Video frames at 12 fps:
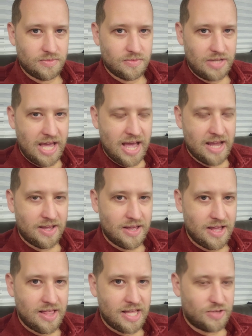Okay?
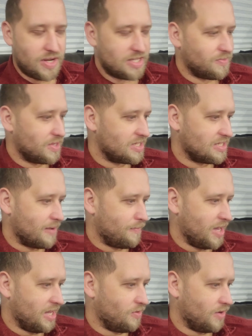That's why some of this is
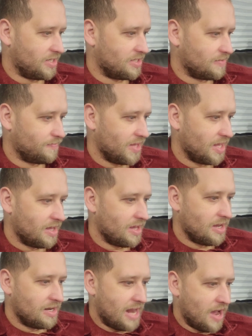ambiguous.
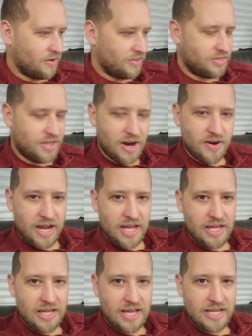Now, in
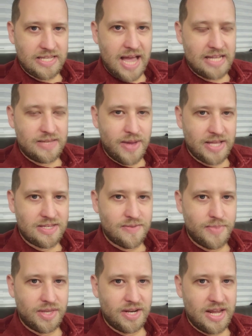theory, Exactimate and
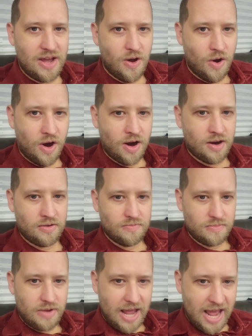Symbility are
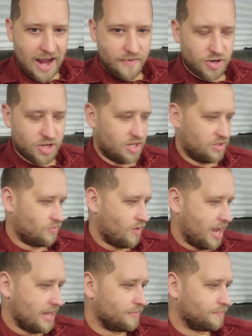averages,
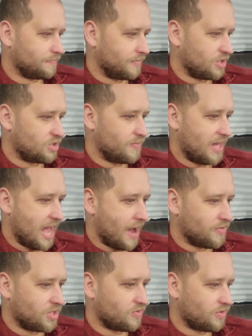right? There should be
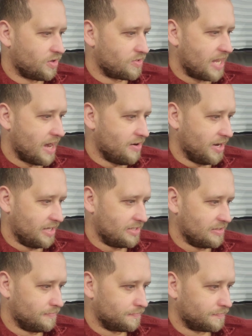averages for those areas.